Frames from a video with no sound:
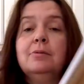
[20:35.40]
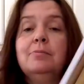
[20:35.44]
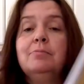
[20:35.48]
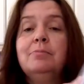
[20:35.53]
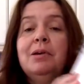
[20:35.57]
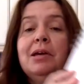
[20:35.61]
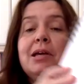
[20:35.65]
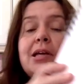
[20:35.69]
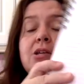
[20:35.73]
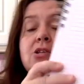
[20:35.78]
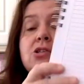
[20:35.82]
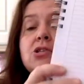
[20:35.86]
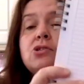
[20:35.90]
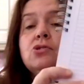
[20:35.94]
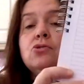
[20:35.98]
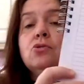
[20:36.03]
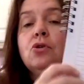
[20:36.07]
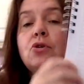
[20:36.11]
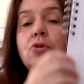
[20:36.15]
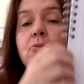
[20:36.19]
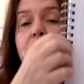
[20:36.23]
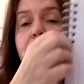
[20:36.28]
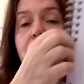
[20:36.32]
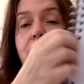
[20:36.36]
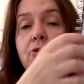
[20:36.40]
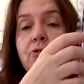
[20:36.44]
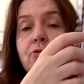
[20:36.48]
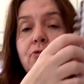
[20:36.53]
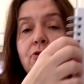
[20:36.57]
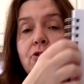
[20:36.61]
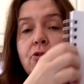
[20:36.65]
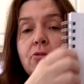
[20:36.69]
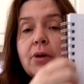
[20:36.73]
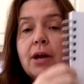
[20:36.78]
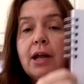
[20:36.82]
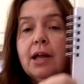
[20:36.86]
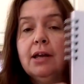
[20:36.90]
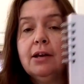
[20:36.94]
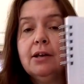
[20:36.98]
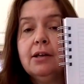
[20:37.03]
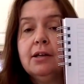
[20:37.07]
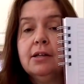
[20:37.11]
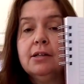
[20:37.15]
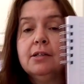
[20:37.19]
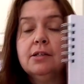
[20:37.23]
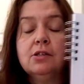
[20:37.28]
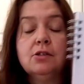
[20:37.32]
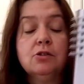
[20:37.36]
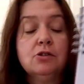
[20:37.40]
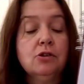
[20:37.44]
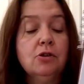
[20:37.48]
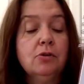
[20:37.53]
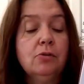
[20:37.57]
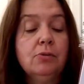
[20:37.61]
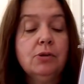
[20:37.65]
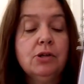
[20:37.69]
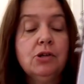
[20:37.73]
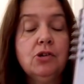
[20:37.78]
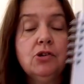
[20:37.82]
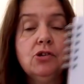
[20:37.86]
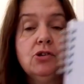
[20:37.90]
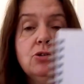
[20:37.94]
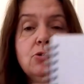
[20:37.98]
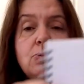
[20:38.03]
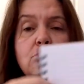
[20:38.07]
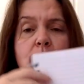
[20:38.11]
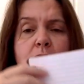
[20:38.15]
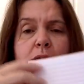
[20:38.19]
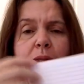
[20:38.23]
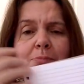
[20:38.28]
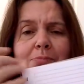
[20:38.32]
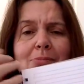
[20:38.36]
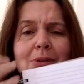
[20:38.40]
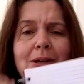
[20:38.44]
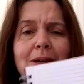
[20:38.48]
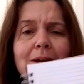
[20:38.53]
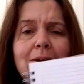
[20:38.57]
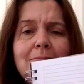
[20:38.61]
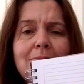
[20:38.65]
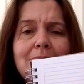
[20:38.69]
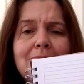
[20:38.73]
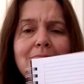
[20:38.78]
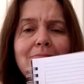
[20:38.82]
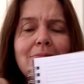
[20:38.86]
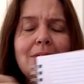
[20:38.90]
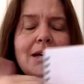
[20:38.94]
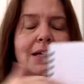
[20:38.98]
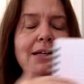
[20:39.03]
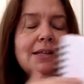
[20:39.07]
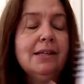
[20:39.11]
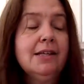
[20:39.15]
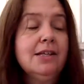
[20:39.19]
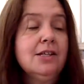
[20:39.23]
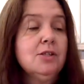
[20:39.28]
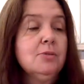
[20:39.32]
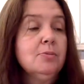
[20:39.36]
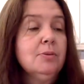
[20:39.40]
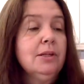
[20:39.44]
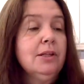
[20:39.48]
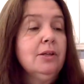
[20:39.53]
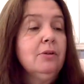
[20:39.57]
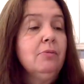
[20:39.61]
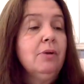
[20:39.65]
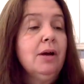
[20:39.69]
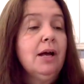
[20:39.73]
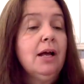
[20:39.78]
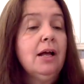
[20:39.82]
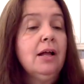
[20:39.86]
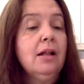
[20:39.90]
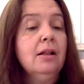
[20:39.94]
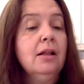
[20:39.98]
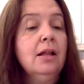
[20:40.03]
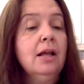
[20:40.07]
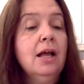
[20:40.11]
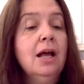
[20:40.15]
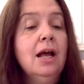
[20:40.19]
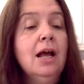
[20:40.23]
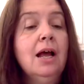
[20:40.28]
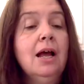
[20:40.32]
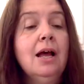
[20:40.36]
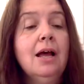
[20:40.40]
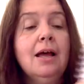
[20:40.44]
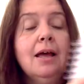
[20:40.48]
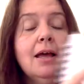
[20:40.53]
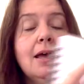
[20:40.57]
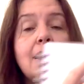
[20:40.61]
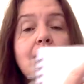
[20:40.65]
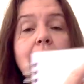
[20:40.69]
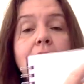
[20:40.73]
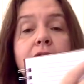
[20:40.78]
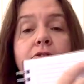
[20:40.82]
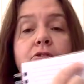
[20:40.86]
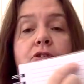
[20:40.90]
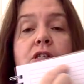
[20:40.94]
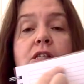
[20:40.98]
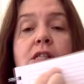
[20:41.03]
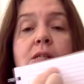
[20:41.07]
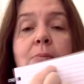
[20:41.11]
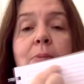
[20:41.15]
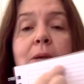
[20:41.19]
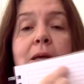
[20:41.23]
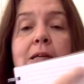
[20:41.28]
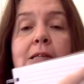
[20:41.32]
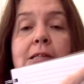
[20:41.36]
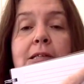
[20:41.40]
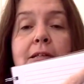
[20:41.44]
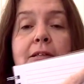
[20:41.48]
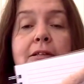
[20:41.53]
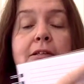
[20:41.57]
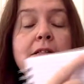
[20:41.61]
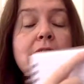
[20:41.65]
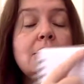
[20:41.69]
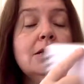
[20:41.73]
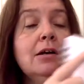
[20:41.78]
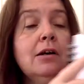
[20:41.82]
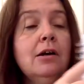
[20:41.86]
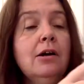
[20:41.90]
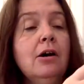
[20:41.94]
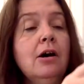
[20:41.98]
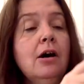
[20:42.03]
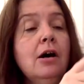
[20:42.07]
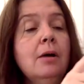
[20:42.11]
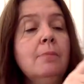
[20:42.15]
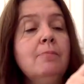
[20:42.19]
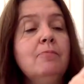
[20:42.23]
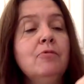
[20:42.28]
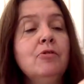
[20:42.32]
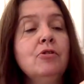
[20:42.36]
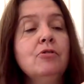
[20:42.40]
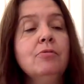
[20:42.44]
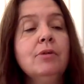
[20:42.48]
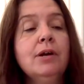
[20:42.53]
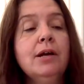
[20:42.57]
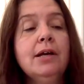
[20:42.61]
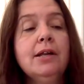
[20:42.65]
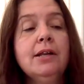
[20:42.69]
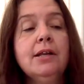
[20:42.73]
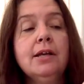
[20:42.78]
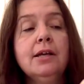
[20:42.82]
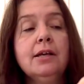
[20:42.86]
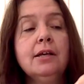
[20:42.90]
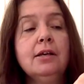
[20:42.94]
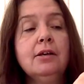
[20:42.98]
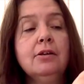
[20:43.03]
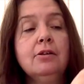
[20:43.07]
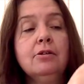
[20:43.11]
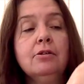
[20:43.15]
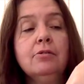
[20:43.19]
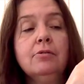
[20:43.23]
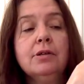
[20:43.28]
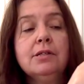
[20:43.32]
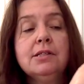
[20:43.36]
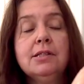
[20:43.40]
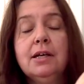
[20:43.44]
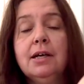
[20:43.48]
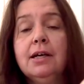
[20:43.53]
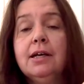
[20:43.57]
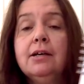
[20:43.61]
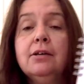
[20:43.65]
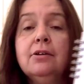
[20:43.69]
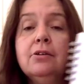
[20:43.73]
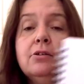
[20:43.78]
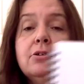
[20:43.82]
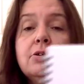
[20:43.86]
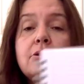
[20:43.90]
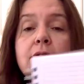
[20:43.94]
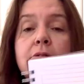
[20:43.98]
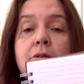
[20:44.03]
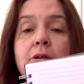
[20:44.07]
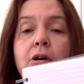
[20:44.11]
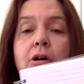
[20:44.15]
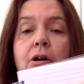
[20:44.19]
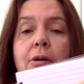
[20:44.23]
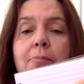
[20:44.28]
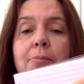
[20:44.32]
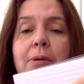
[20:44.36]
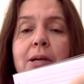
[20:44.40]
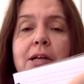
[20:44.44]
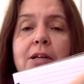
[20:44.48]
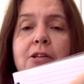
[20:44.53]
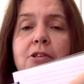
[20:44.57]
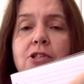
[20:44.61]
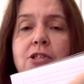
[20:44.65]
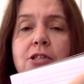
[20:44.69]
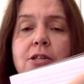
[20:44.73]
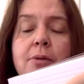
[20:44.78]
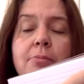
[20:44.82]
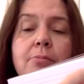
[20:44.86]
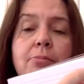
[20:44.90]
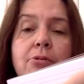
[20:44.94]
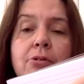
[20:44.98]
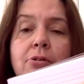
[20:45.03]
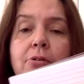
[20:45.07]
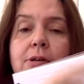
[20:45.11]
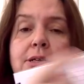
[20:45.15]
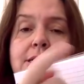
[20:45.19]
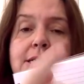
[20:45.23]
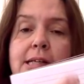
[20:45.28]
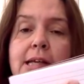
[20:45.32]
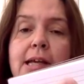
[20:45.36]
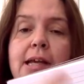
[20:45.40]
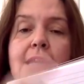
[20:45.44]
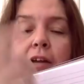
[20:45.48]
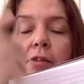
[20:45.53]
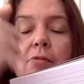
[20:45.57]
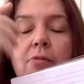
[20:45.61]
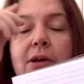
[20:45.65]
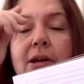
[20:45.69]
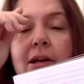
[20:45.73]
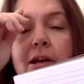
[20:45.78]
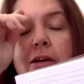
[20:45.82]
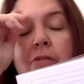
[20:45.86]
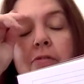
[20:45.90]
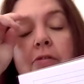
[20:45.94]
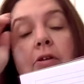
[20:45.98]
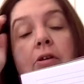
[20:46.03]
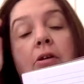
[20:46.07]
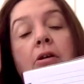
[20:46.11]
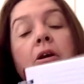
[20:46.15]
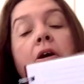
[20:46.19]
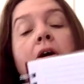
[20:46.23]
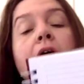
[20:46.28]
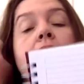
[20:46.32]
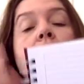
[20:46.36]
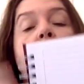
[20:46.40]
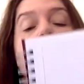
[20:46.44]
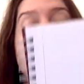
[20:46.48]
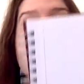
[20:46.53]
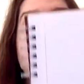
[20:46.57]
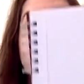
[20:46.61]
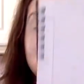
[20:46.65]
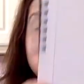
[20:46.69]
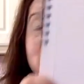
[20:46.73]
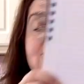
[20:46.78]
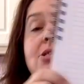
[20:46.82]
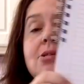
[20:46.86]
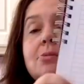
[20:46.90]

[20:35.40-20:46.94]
pages are perforated, so which suits my needs really well. And there's space at the top for writing, you know, a title, a page number, a date, whatever, which is